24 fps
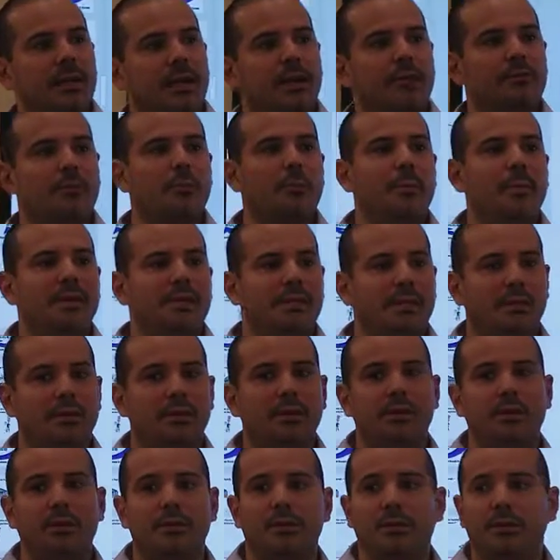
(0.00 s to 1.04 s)
if you're missing
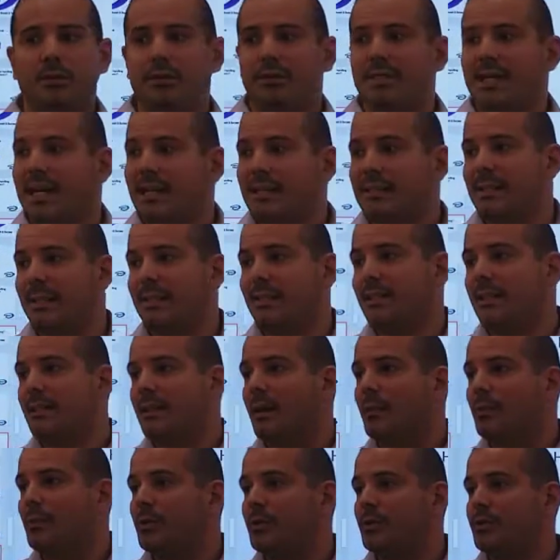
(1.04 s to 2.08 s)
their tax ID
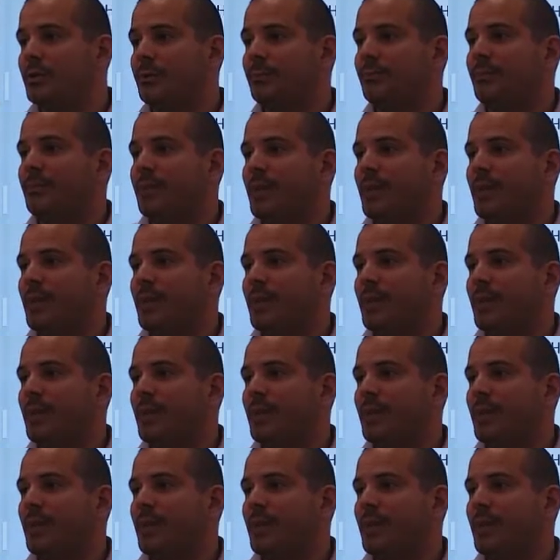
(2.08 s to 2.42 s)
numbers.